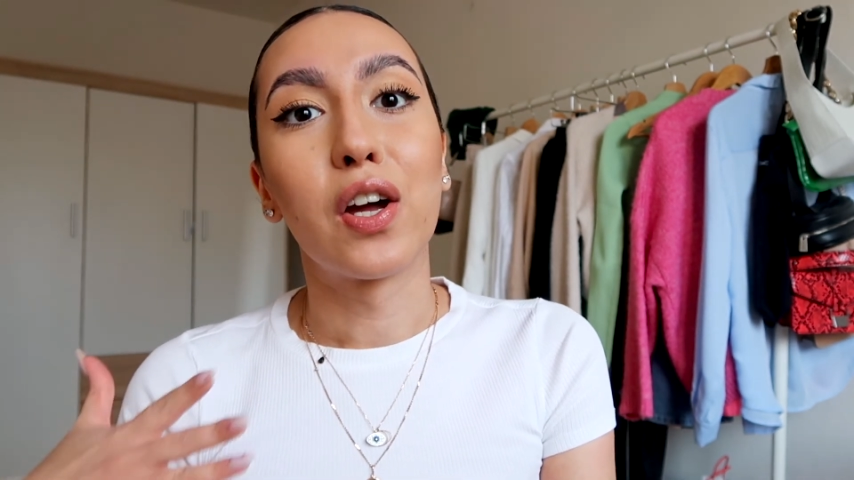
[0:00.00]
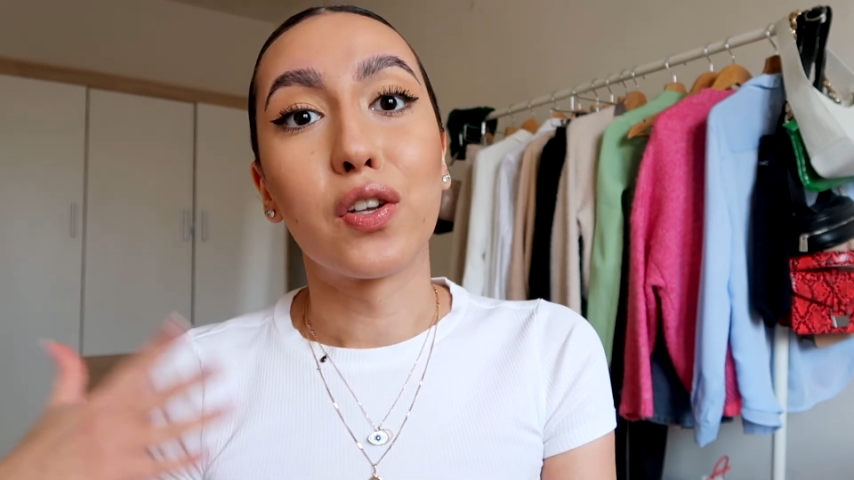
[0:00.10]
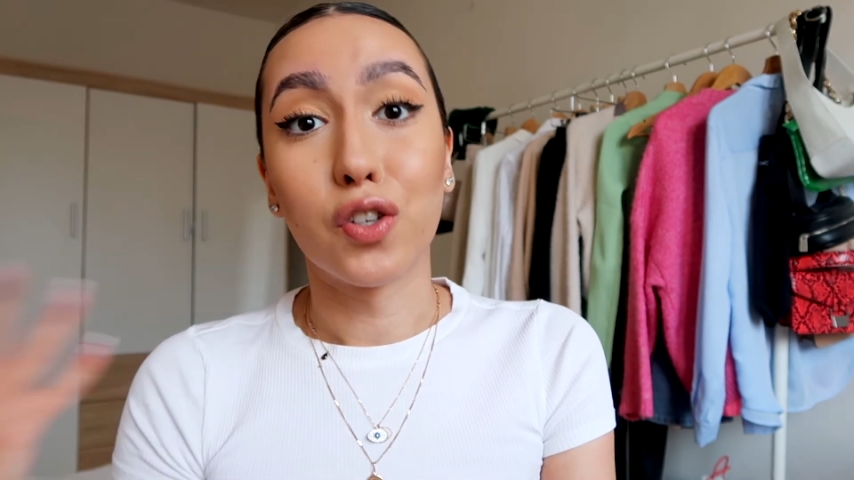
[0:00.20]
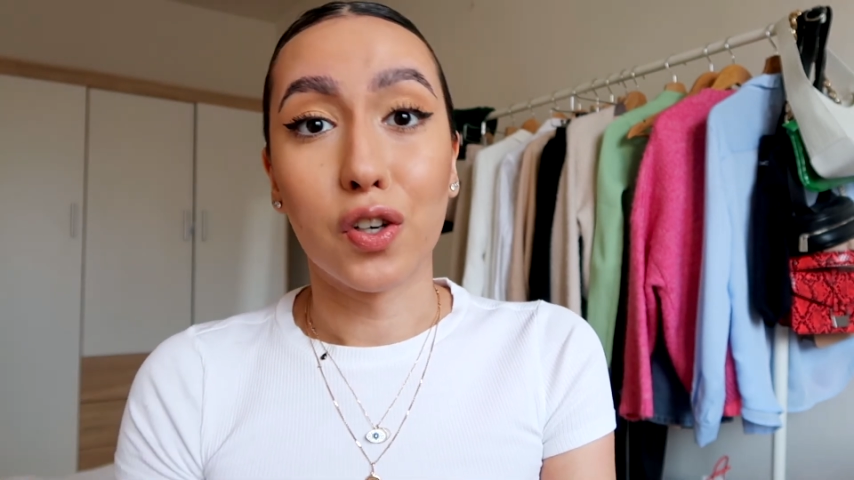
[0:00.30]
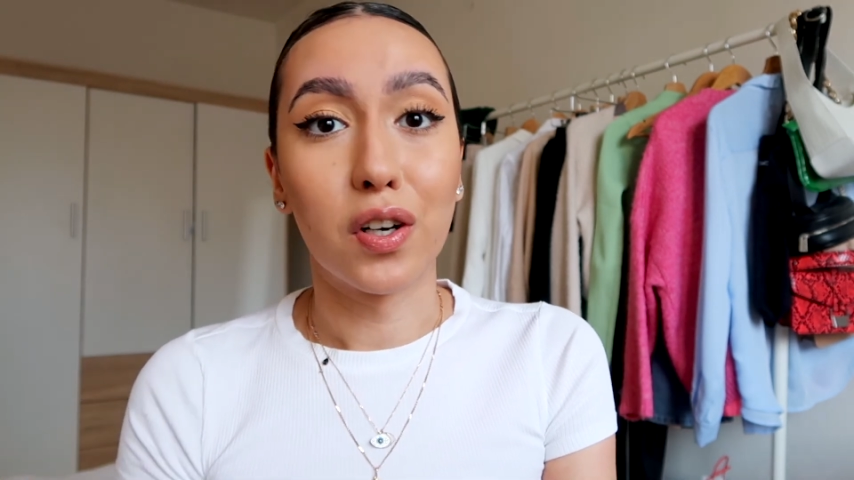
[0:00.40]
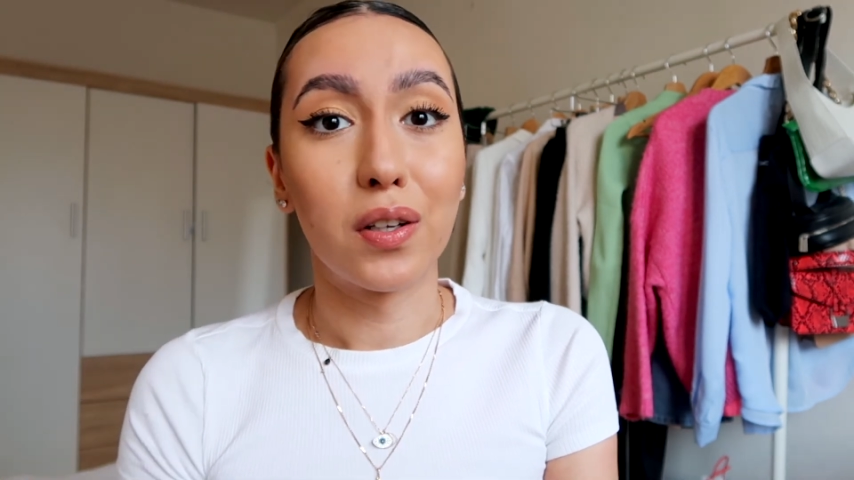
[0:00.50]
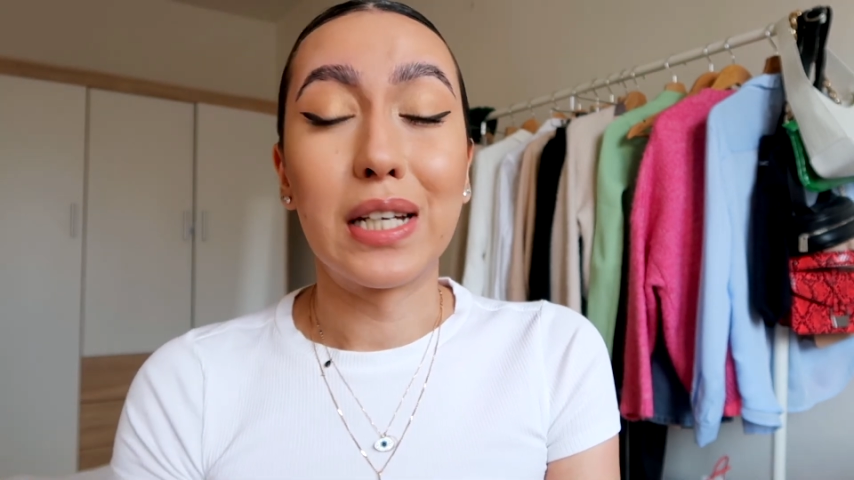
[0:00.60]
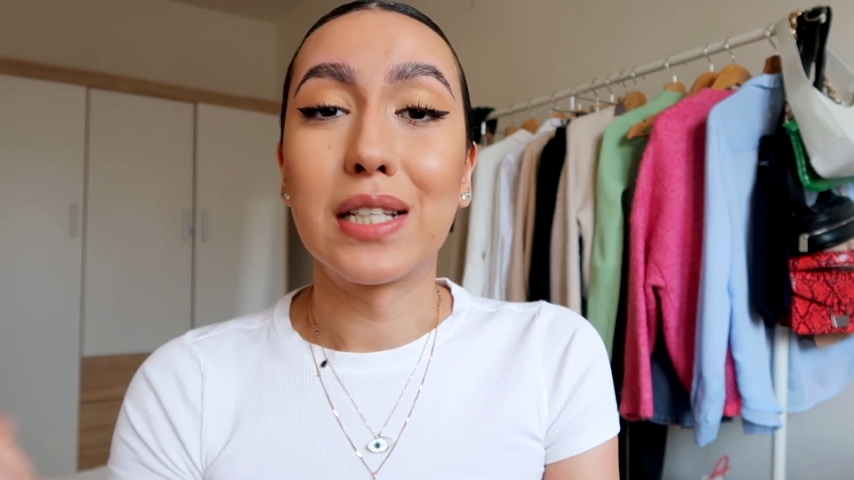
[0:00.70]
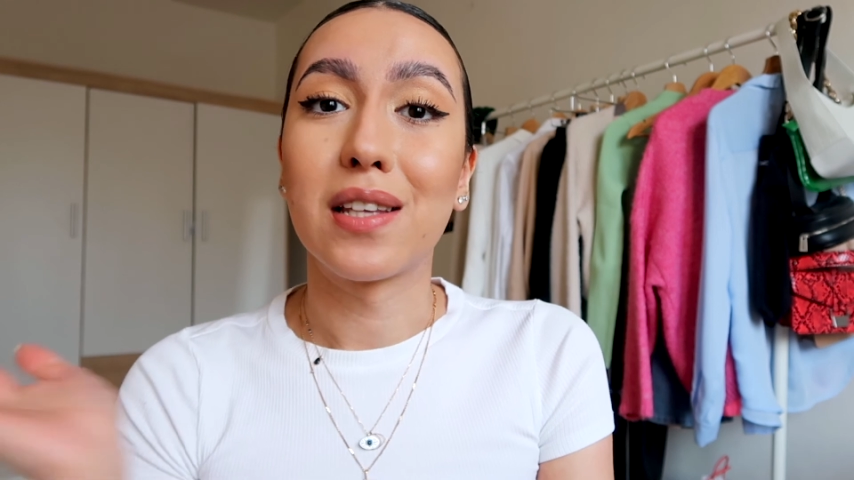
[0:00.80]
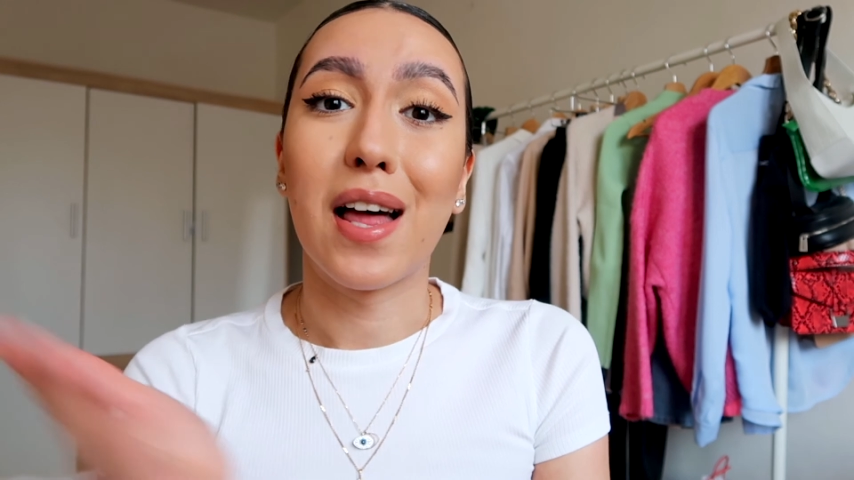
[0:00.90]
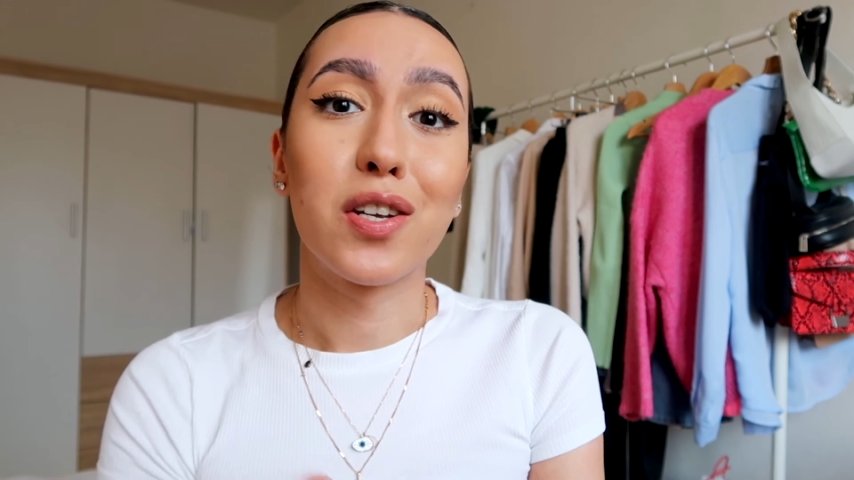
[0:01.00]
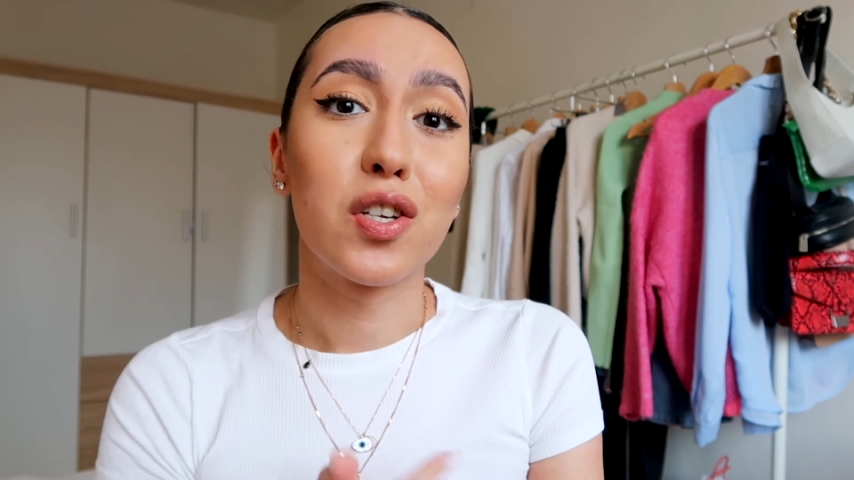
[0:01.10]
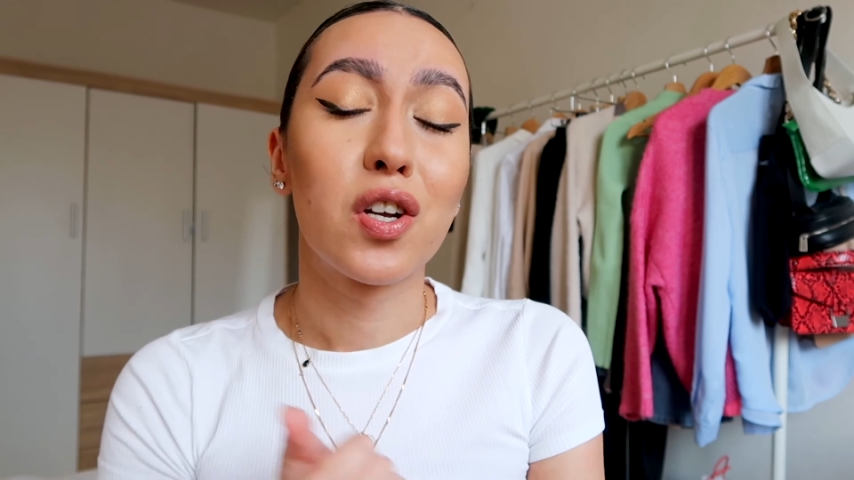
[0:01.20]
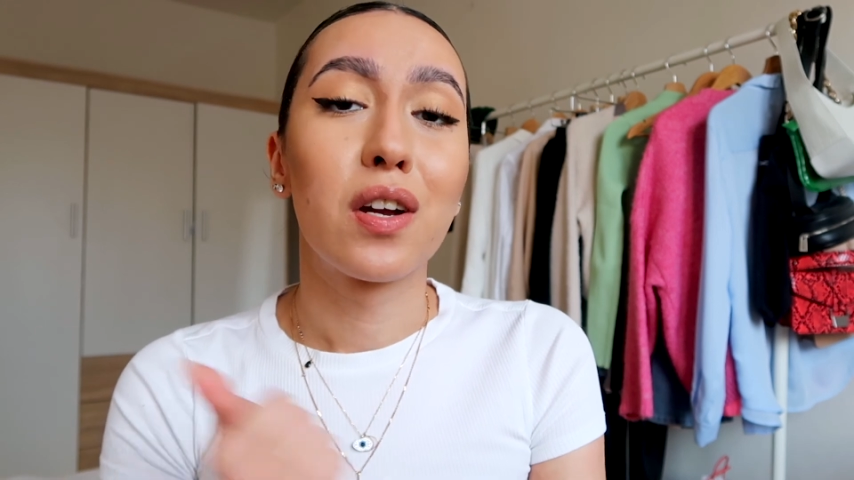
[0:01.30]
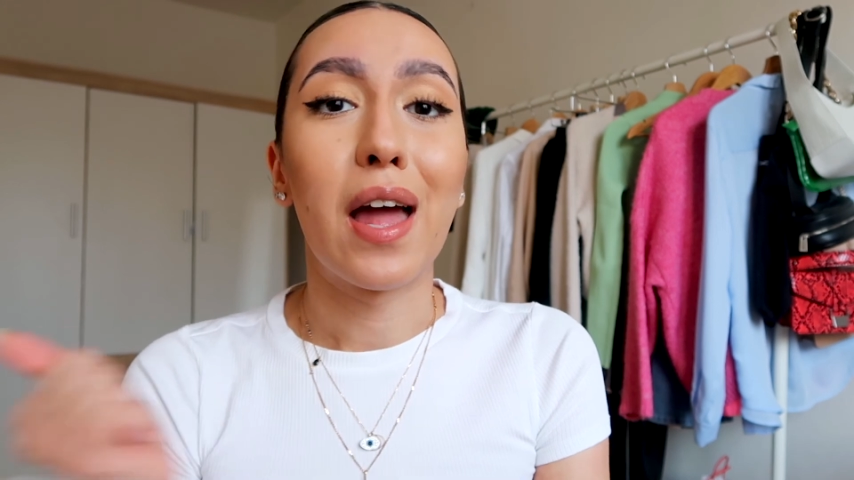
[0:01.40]
a journalist
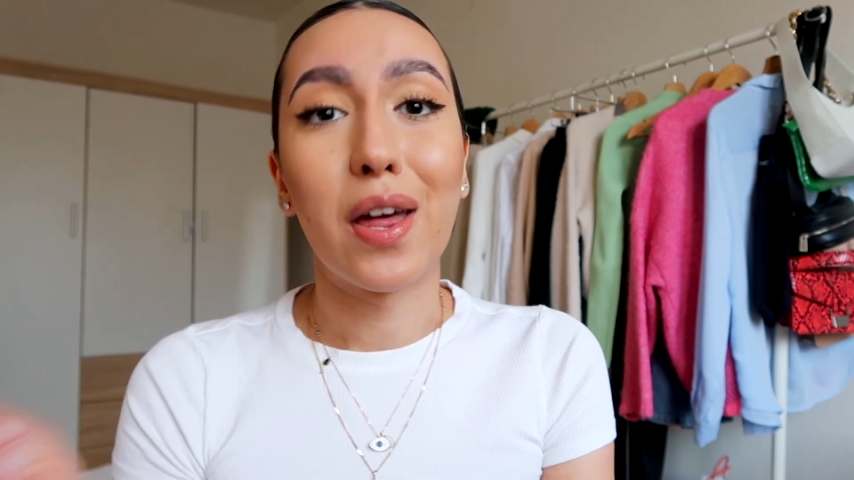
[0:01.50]
slash